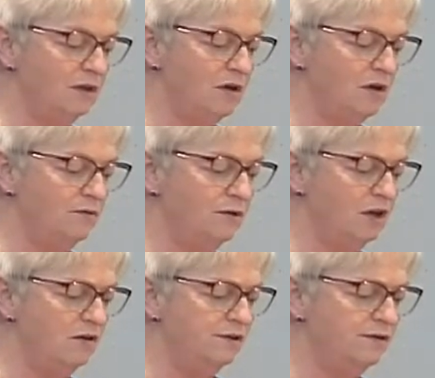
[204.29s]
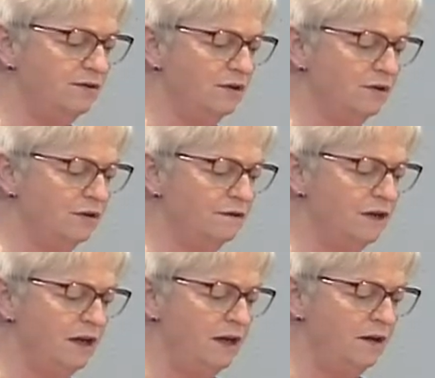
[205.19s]
God will also
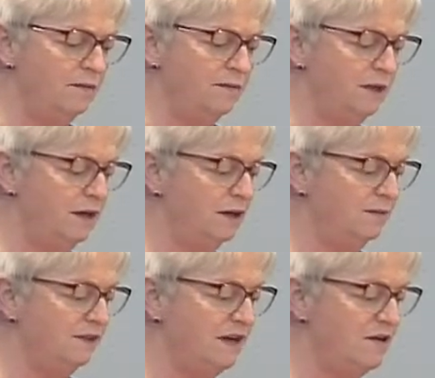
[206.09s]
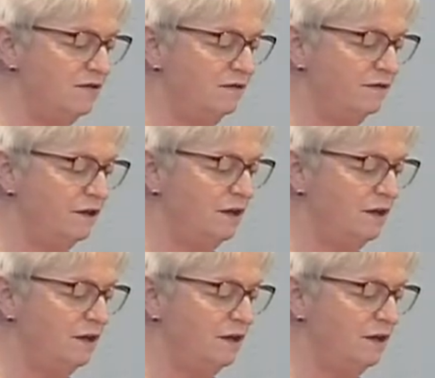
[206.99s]
glorify him in himself,